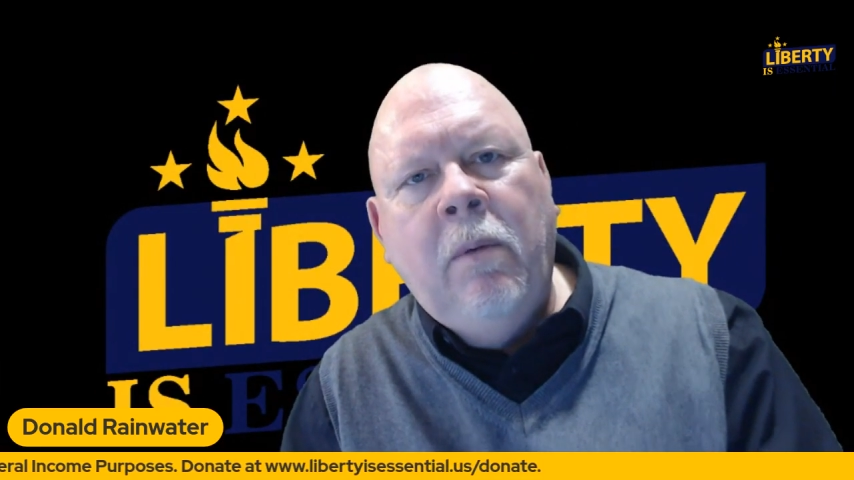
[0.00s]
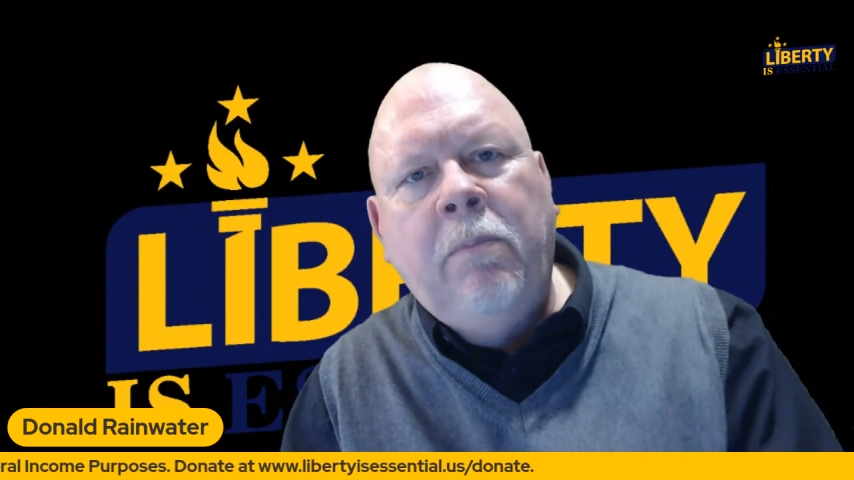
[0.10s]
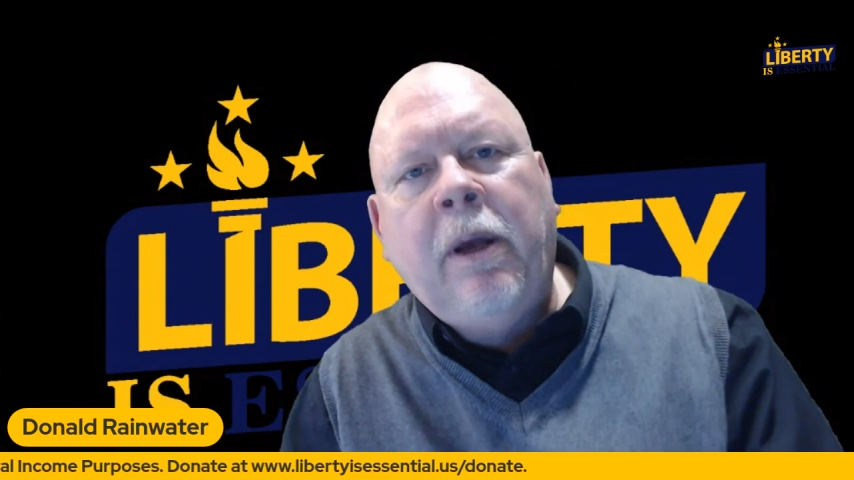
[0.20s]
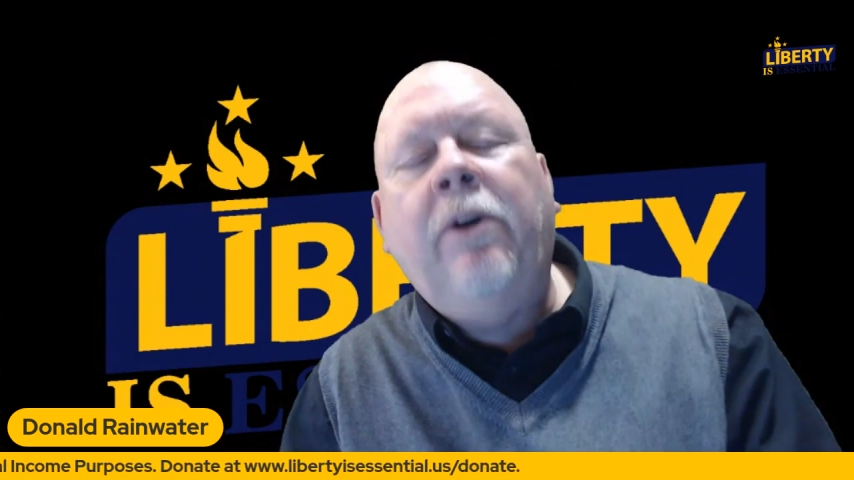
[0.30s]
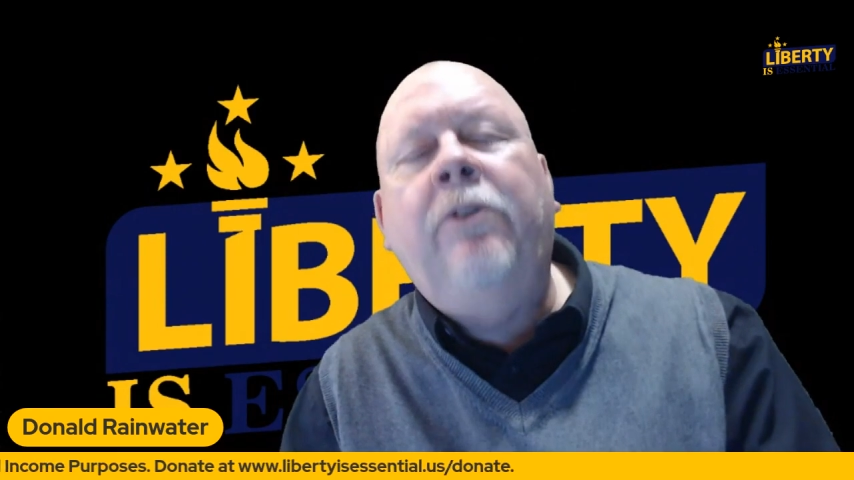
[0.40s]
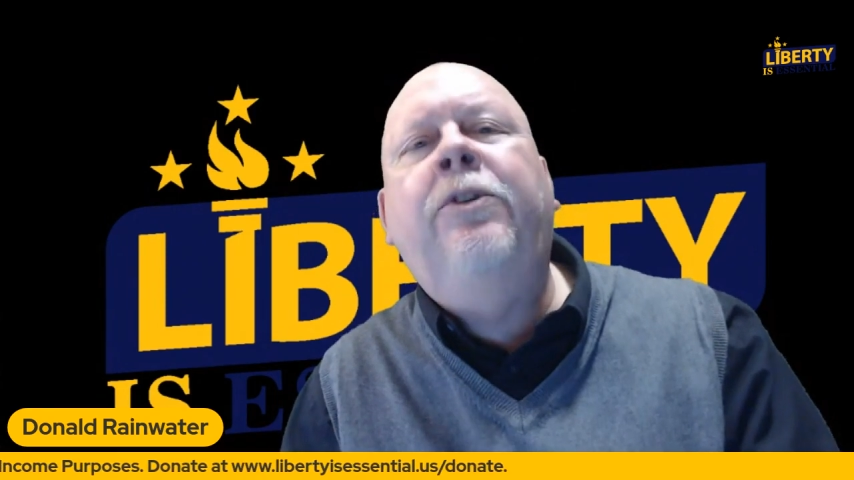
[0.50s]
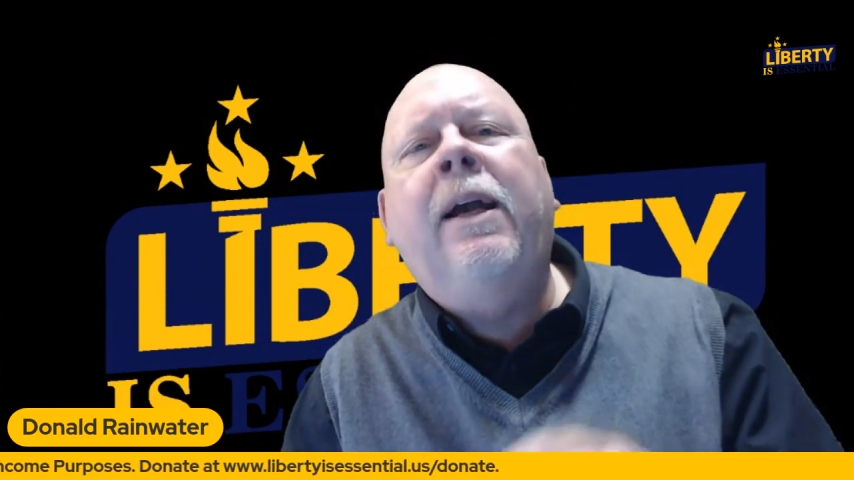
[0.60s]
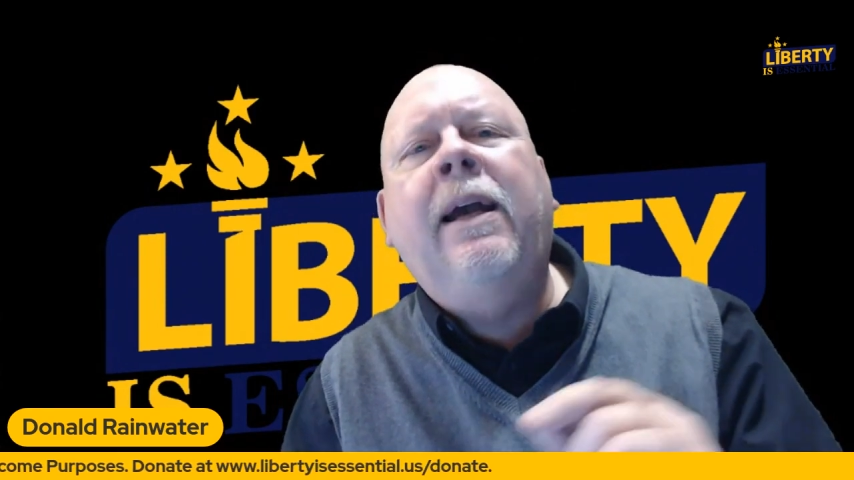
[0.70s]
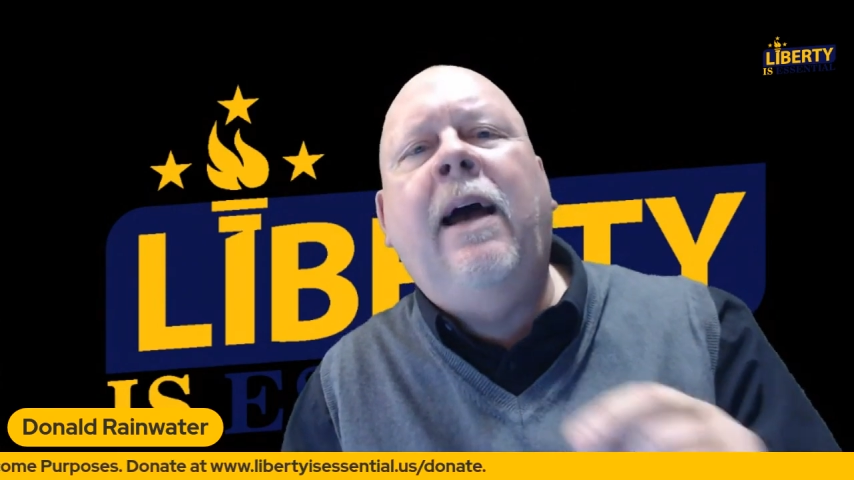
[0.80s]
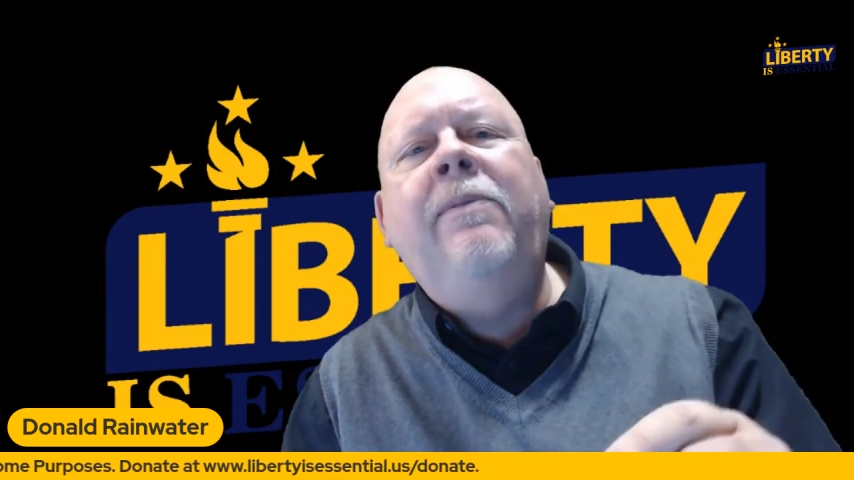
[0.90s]
Because the
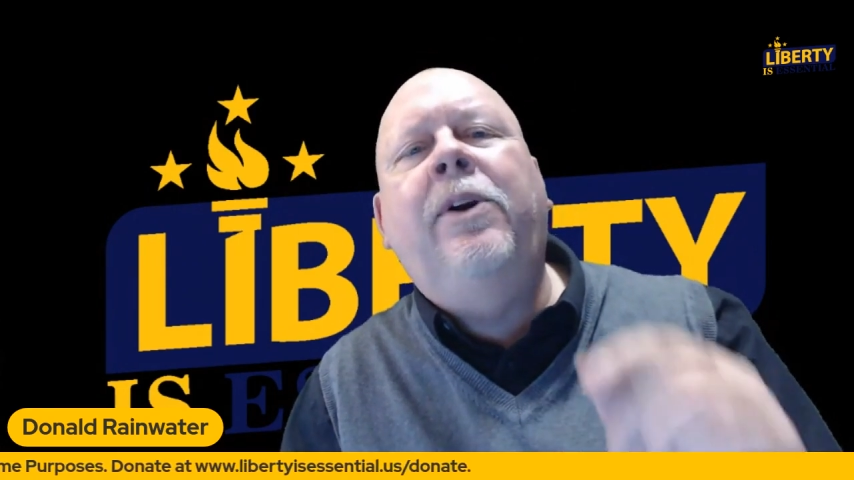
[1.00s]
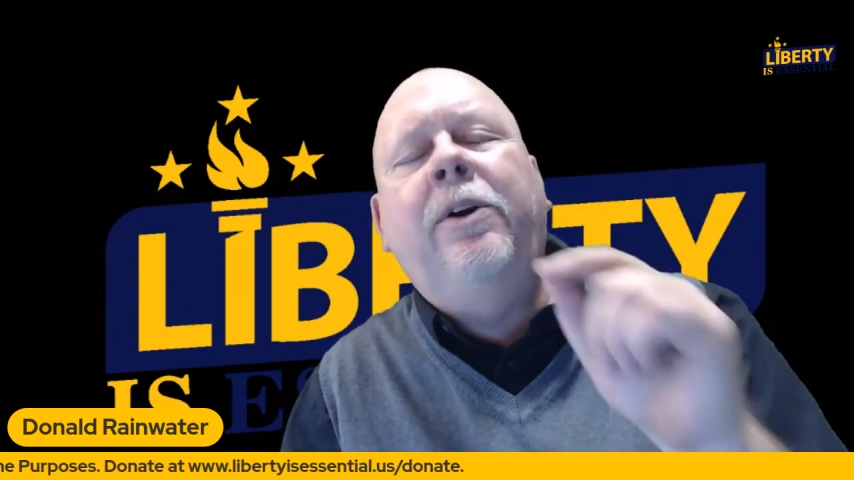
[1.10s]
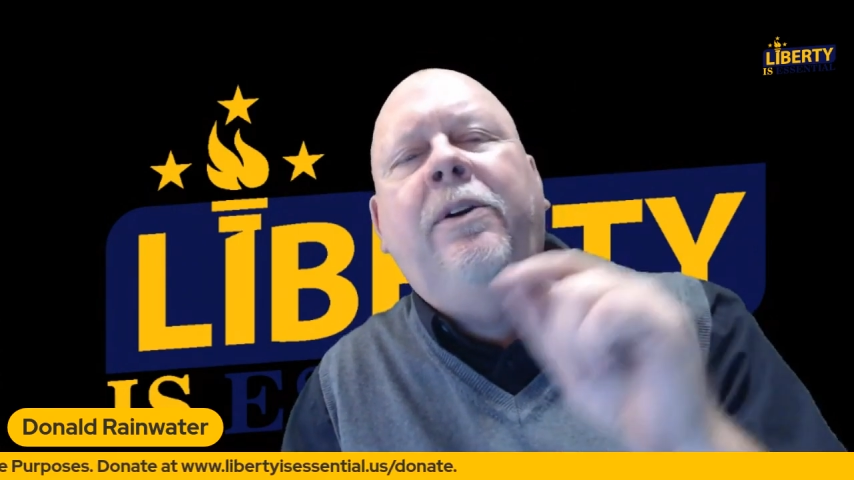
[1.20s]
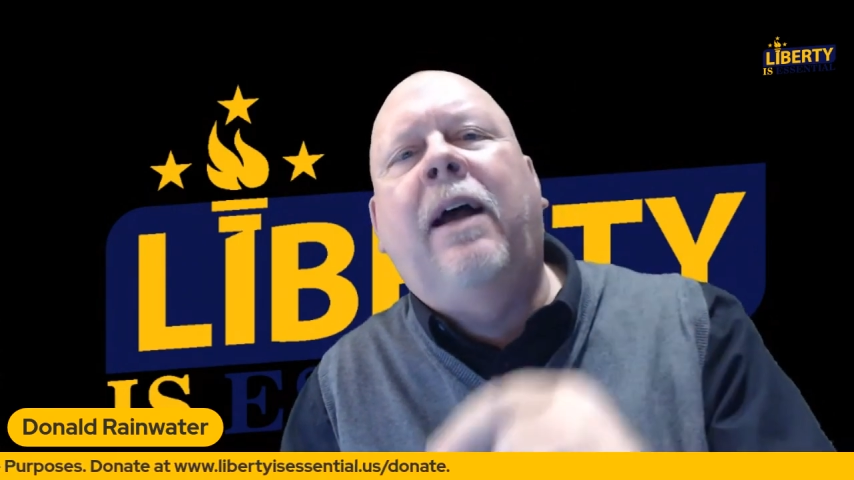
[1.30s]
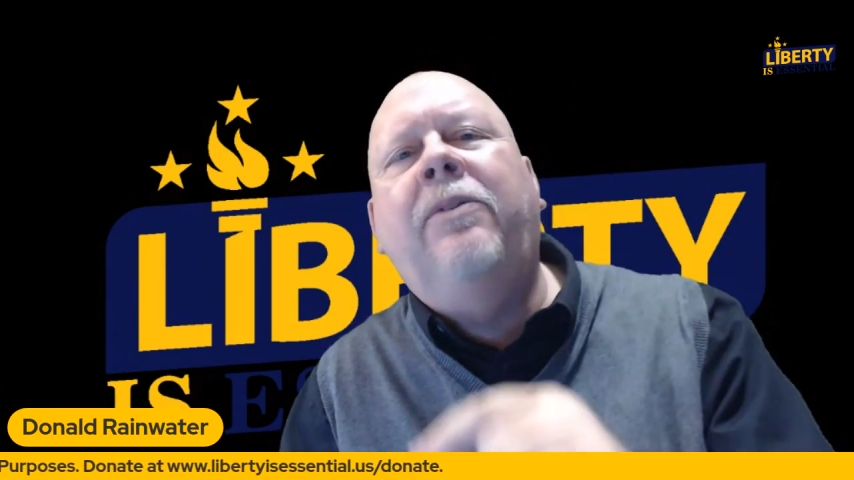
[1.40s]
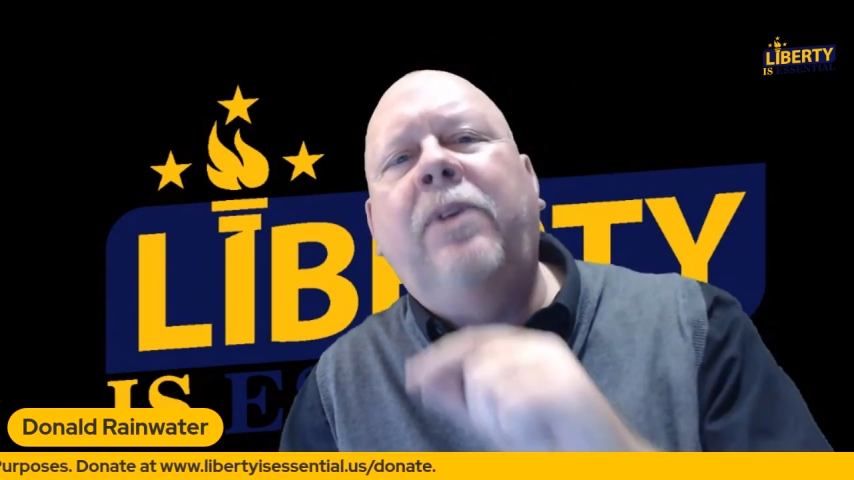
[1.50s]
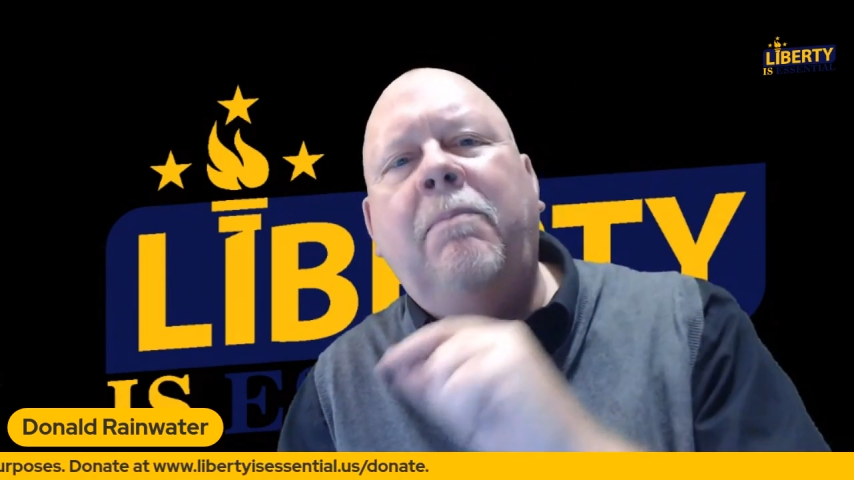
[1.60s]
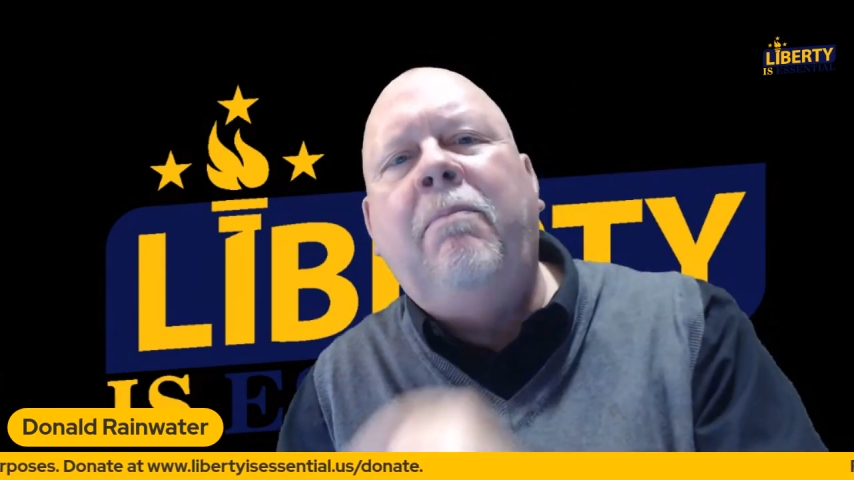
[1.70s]
governor doesn't